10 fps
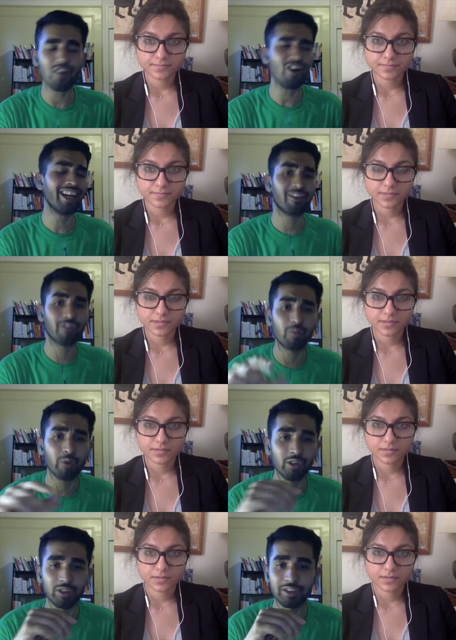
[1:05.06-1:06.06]
Speaker 1: oh, I had a
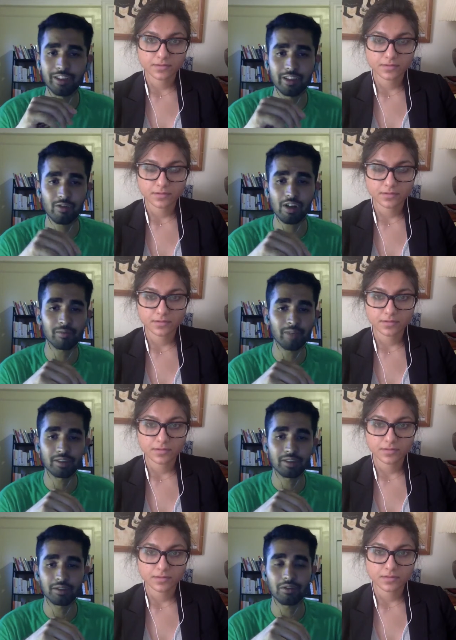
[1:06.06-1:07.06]
4.0 straight throughout
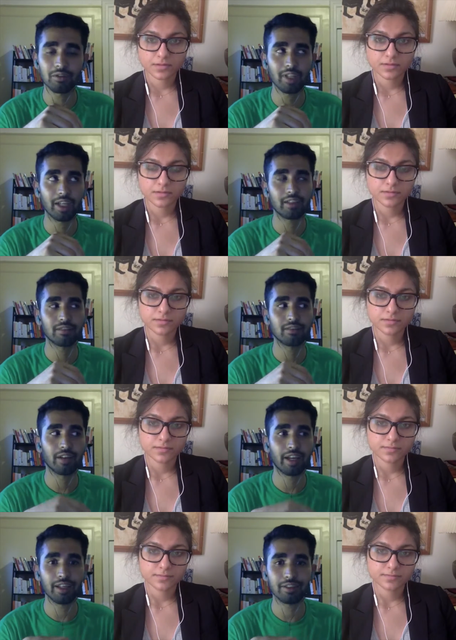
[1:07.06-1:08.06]
my school. I'm like,
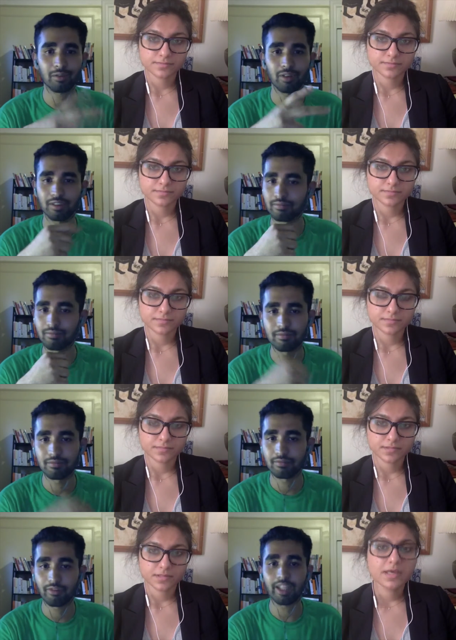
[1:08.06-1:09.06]
okay, so what,
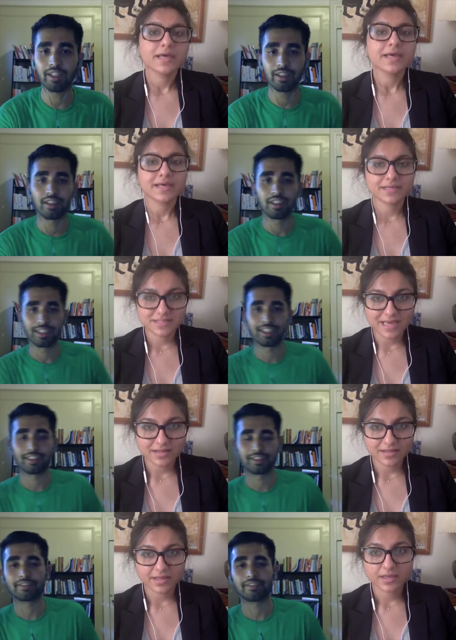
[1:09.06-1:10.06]
right?
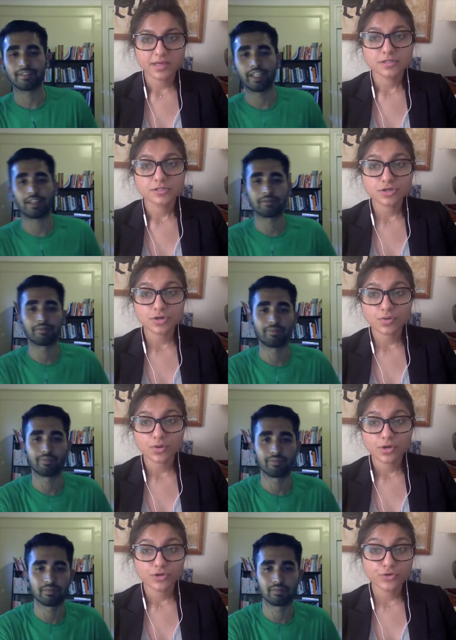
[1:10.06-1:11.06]
Exactly. Yeah.
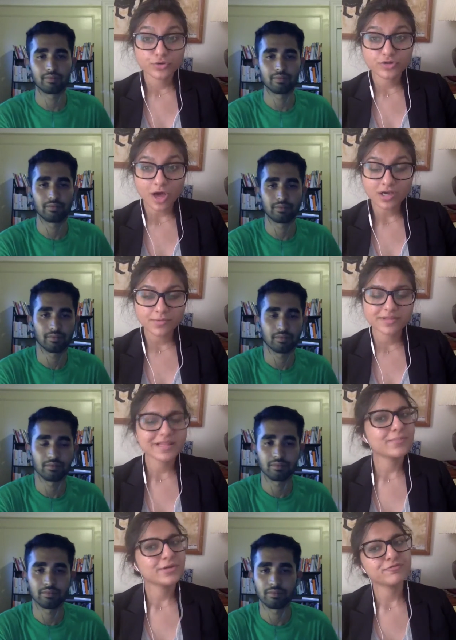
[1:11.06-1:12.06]
So
Speaker 2: you could talk
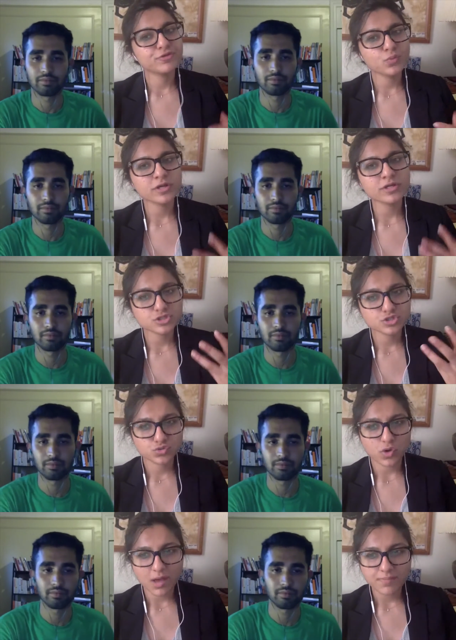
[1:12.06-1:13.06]
about that, but if you want to
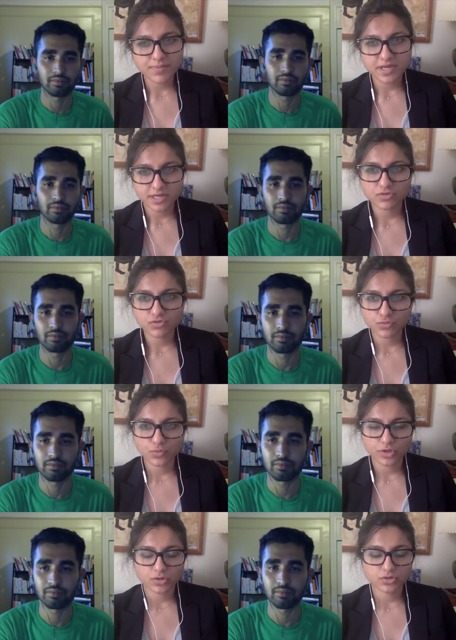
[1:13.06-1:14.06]
just drop it
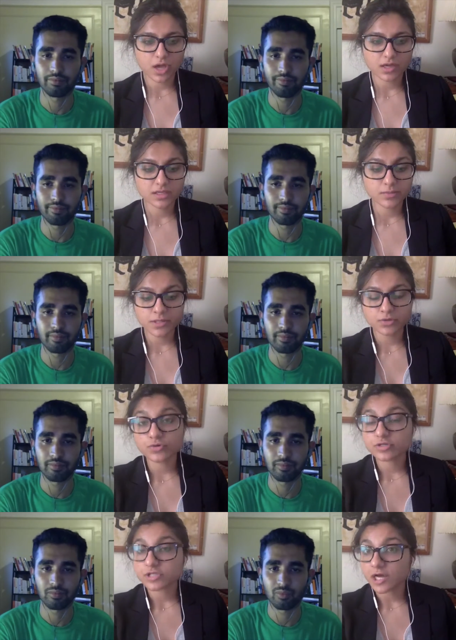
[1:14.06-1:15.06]
into what you're talking about,
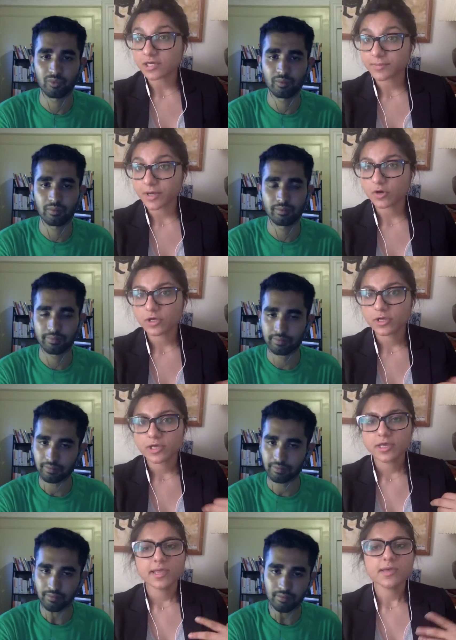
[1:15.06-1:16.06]
you could talk about.
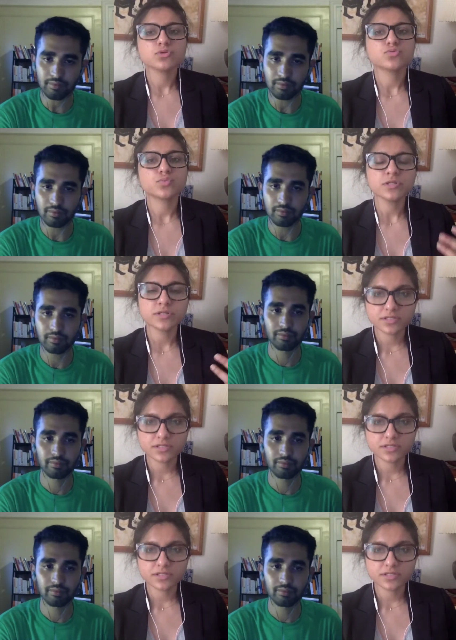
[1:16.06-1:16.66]
It was really